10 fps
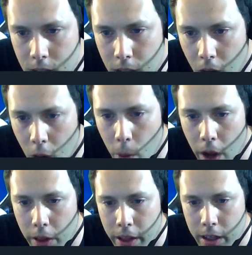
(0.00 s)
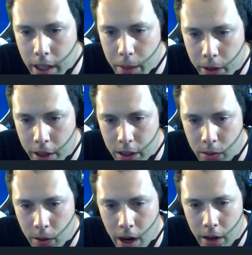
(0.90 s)
oh wow, they had to label that
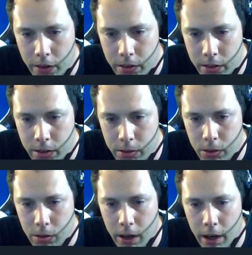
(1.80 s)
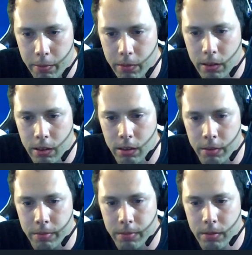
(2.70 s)
ground. No crap.
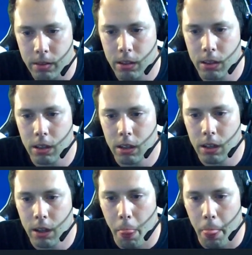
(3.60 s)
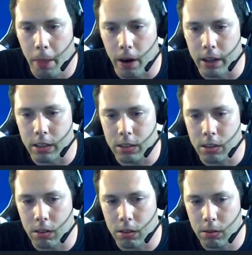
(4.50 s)
All right,
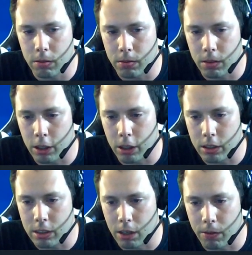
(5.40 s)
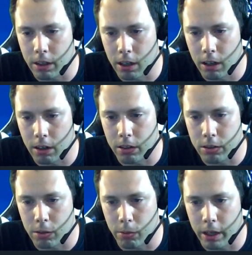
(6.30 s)
so you can see over here, there's
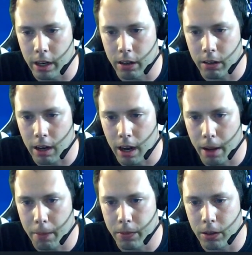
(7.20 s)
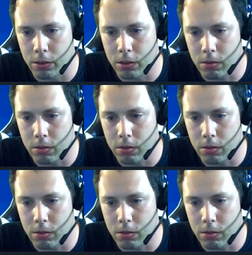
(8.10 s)
no radiator cap. There's